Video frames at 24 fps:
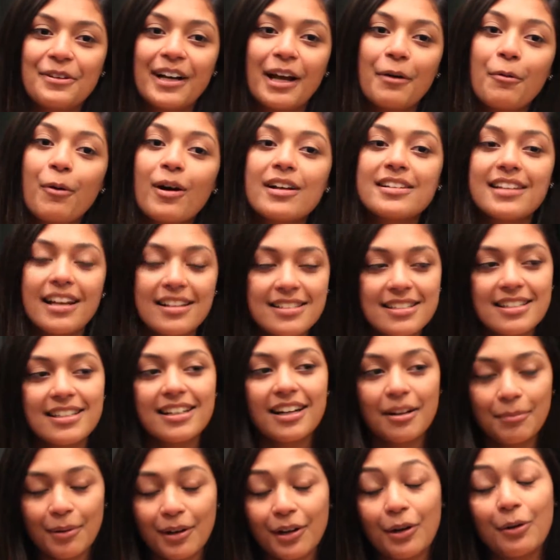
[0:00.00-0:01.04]
And I was
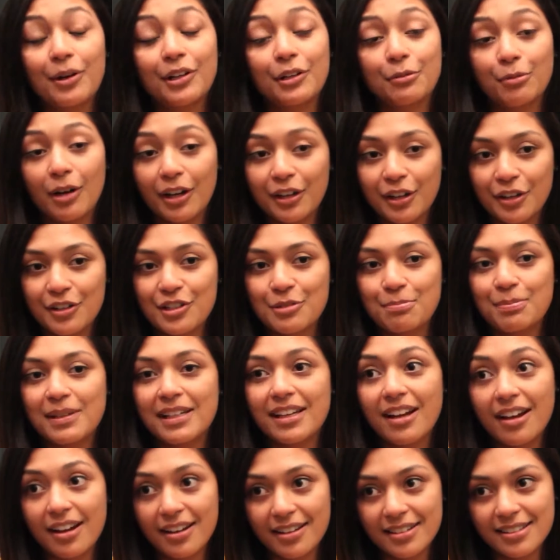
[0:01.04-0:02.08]
hesitant about going to Rutgers
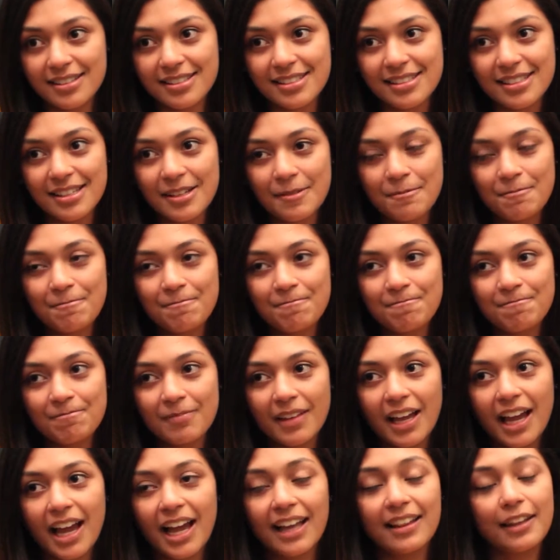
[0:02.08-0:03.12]
because
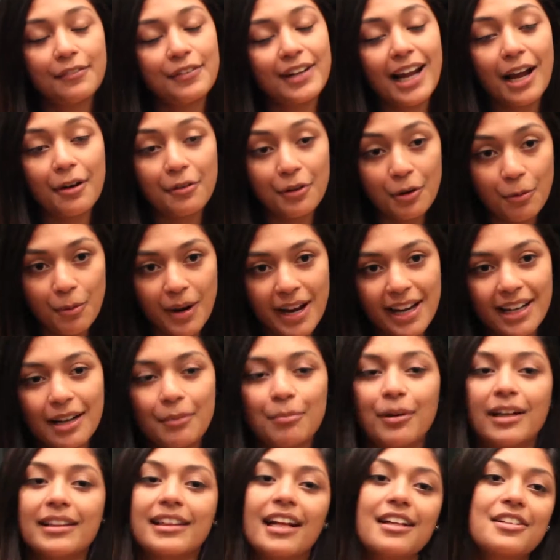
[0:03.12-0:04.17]
I live an hour away and
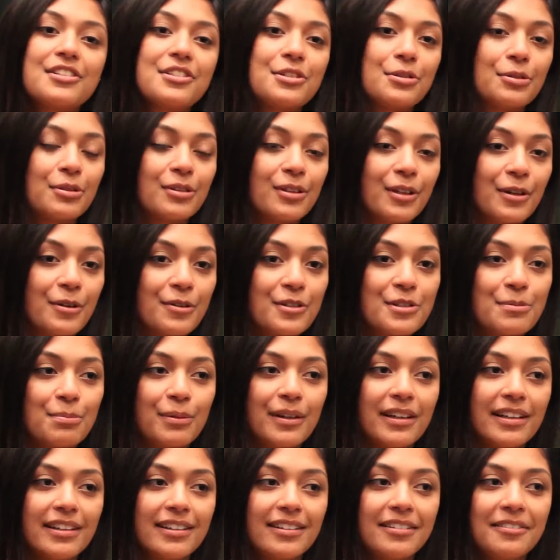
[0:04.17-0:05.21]
I'm like, that's too close,
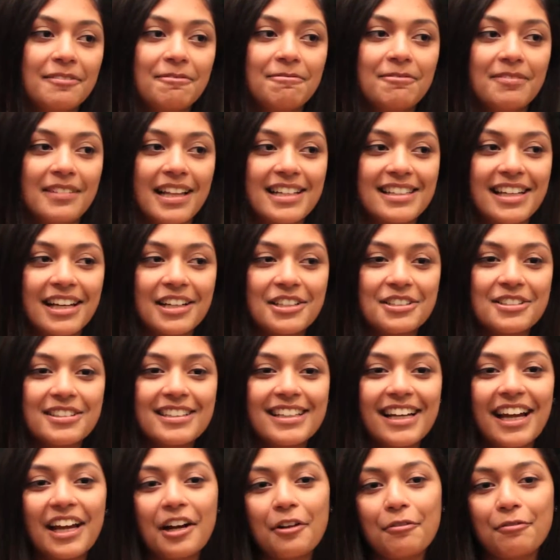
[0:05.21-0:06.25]
but that's actually
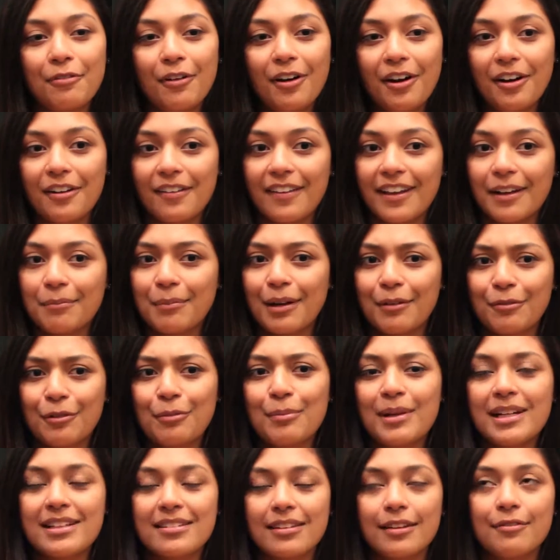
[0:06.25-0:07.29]
kind of far. Like my
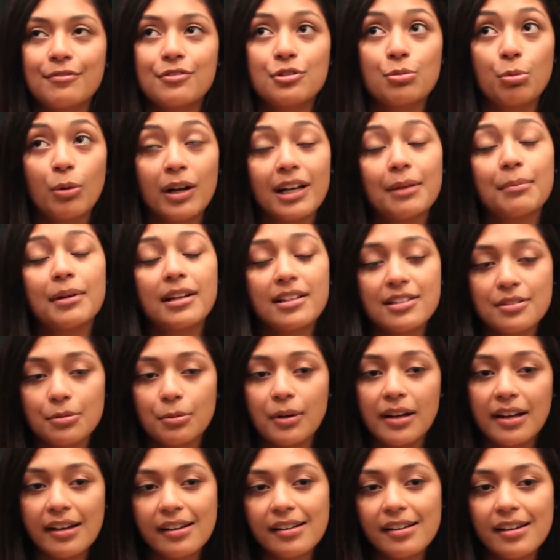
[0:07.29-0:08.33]
roommates live 20 minutes
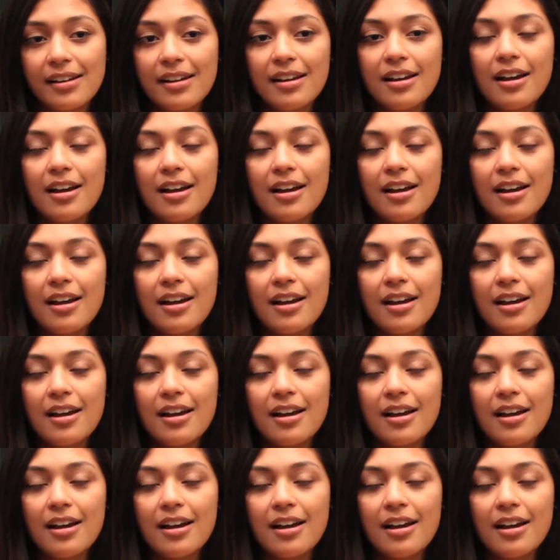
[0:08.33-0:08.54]
away.